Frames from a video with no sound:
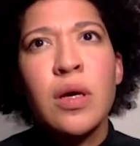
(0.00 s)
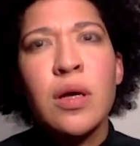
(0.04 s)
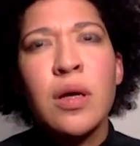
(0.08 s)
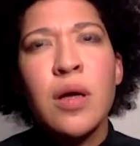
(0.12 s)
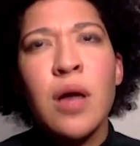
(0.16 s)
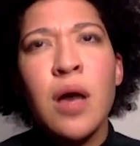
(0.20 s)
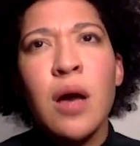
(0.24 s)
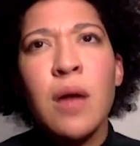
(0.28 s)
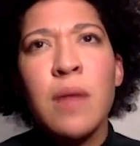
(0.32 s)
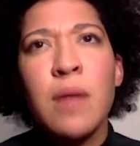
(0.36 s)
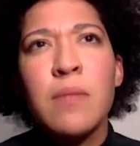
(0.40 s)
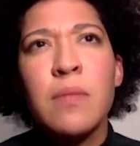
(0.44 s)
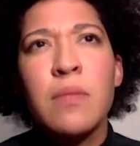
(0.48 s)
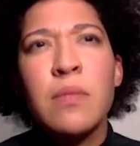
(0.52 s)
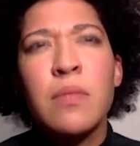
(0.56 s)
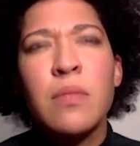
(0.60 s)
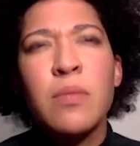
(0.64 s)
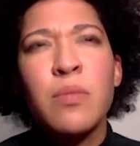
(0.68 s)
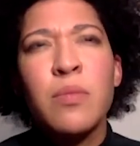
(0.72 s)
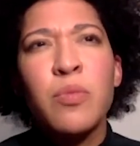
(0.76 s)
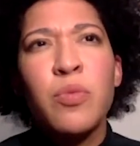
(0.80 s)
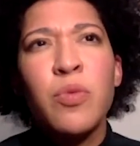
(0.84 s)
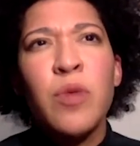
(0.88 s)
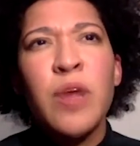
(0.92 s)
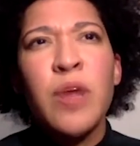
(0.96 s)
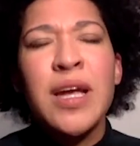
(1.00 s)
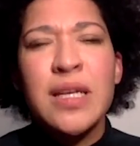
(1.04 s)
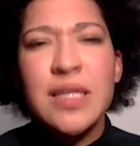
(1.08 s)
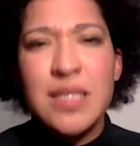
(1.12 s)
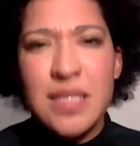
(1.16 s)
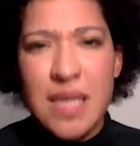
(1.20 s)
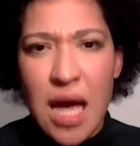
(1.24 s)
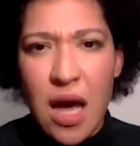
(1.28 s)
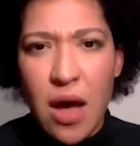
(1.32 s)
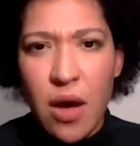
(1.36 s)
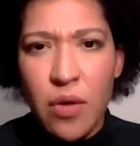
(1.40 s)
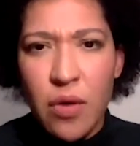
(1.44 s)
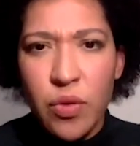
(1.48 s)
um, break
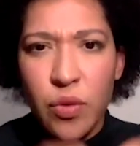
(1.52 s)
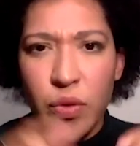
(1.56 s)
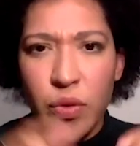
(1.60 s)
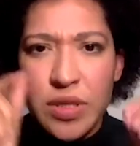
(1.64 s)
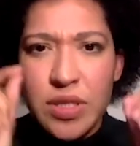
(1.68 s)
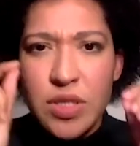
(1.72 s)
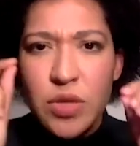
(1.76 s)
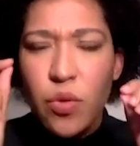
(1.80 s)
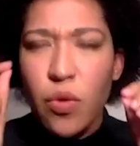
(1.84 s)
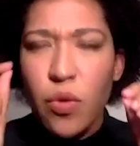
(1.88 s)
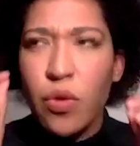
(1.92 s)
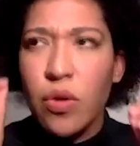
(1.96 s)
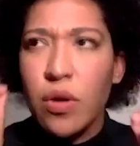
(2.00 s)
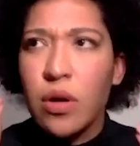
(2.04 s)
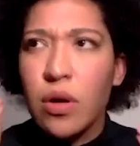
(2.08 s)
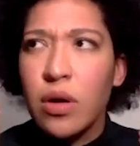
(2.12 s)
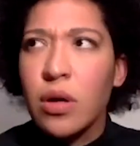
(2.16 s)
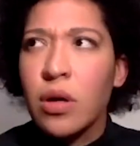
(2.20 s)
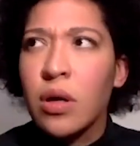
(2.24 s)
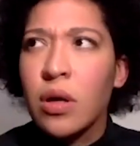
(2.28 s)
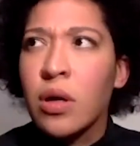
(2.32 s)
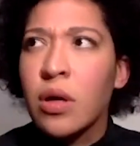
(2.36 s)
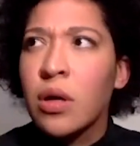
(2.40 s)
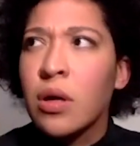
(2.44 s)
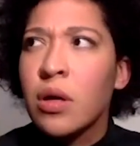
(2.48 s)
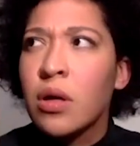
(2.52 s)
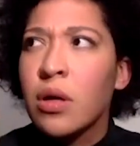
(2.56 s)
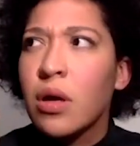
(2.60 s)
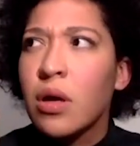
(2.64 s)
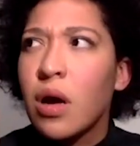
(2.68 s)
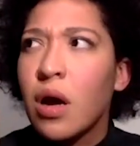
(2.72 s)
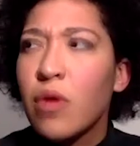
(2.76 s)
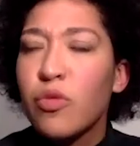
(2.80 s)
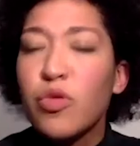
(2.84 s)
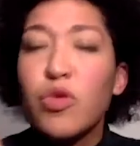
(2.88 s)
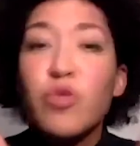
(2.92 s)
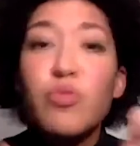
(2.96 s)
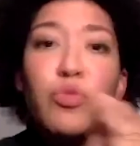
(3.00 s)
down or or
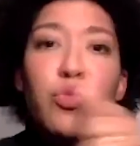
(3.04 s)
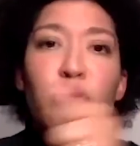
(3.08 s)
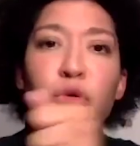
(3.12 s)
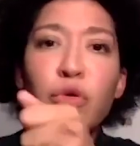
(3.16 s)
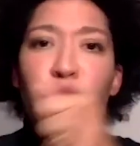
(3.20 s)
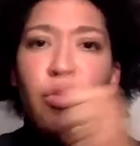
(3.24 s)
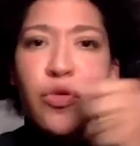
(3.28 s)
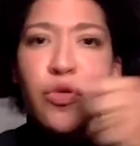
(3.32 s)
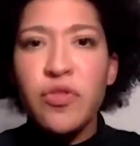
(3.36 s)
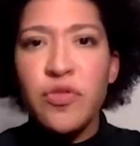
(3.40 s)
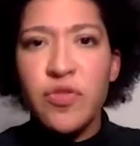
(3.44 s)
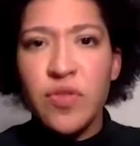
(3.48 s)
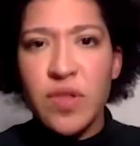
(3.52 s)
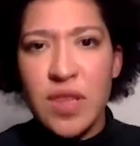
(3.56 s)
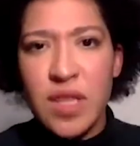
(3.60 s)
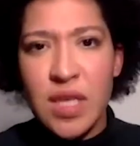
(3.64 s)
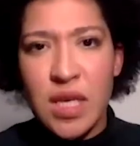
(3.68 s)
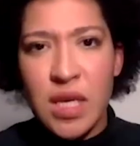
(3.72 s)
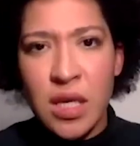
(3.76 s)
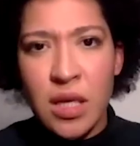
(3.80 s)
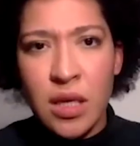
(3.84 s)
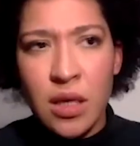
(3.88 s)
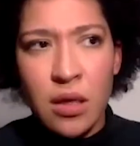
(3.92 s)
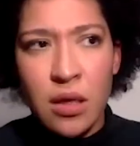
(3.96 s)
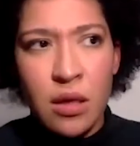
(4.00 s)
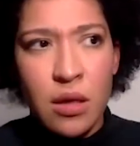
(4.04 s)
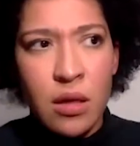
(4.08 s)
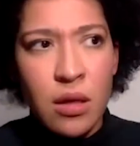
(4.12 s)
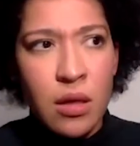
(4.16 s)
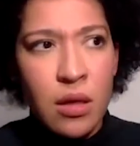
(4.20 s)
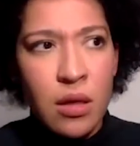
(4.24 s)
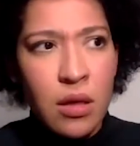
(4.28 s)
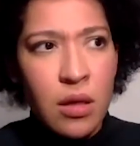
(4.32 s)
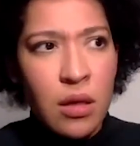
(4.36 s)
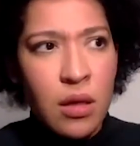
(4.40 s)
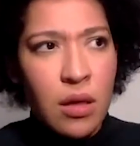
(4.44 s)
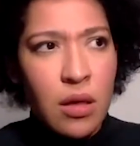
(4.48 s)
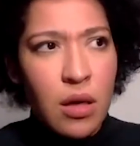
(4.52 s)
uh, remove the
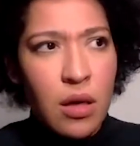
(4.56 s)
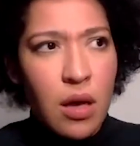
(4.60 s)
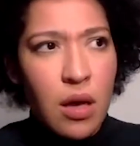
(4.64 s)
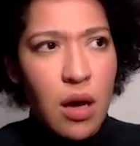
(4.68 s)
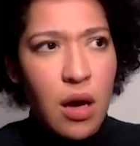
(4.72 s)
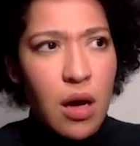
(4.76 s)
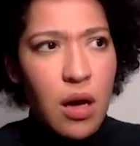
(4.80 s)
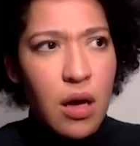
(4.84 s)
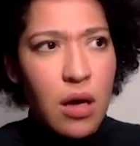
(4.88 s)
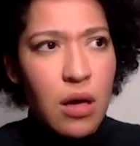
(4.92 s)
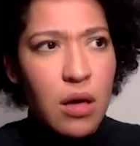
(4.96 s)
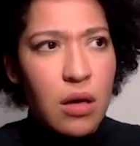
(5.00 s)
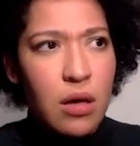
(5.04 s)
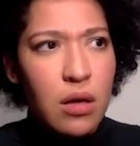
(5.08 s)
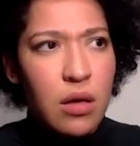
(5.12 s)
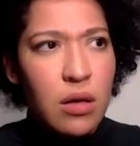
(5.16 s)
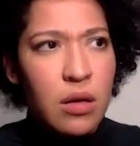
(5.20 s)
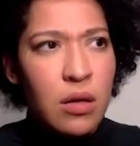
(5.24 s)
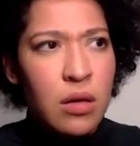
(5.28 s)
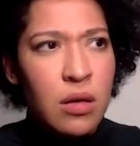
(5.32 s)
uh,